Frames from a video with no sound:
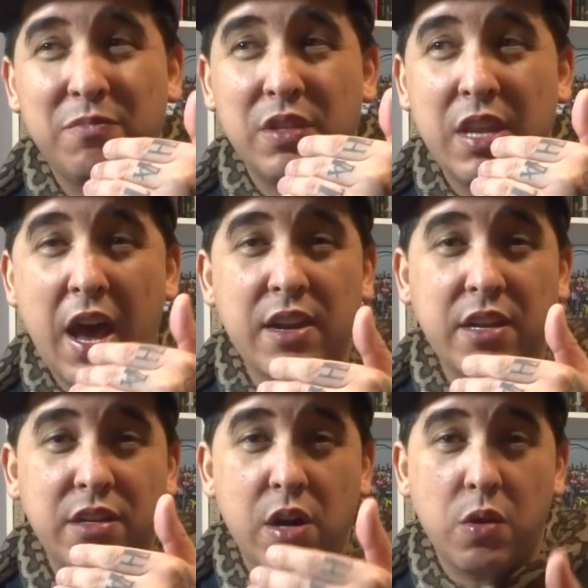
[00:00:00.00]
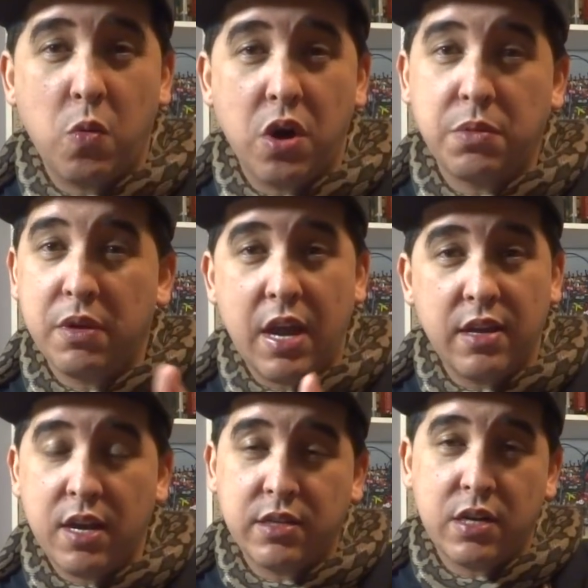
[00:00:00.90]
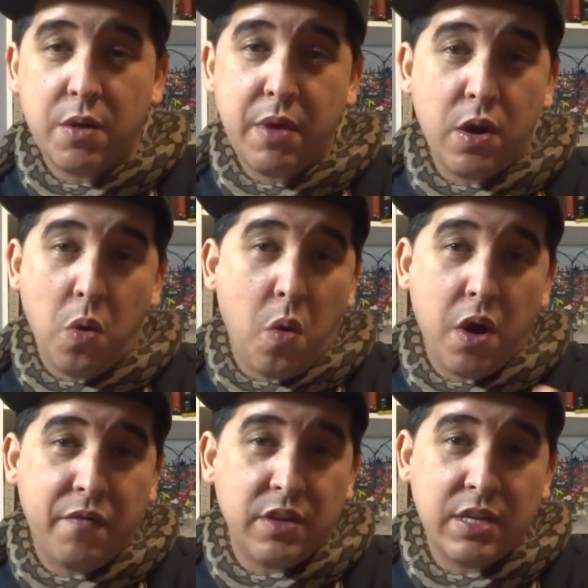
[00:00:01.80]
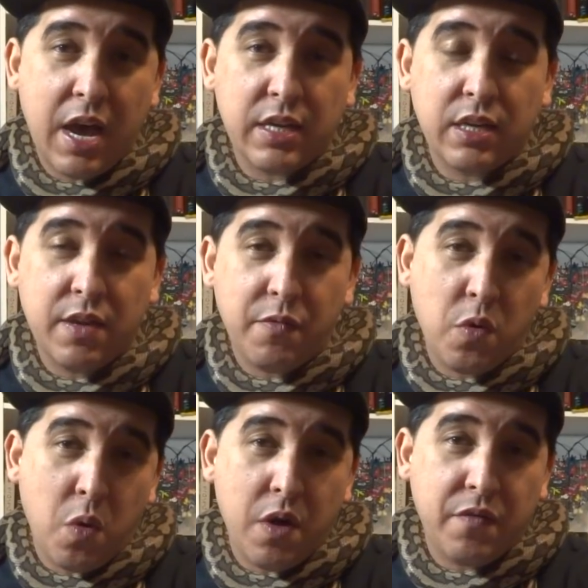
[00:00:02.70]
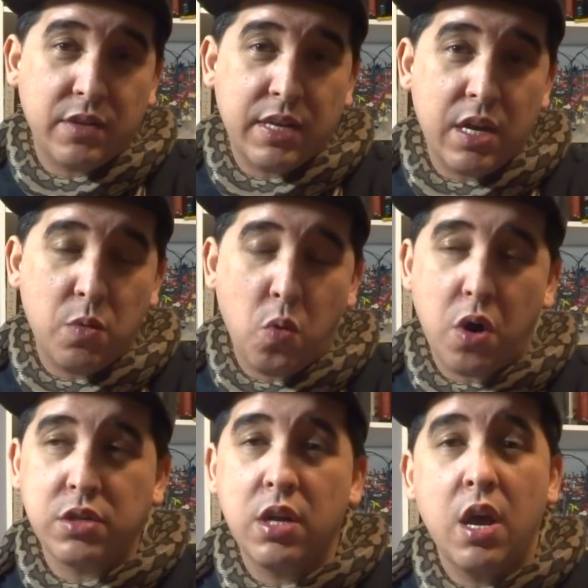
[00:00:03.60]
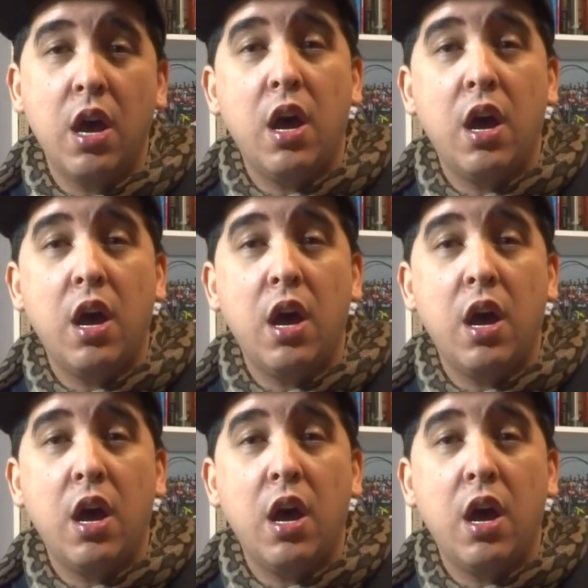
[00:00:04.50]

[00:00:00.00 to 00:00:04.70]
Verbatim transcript: not necessarily worse, but not necessarily better, or if it's not, or if it's getting worse,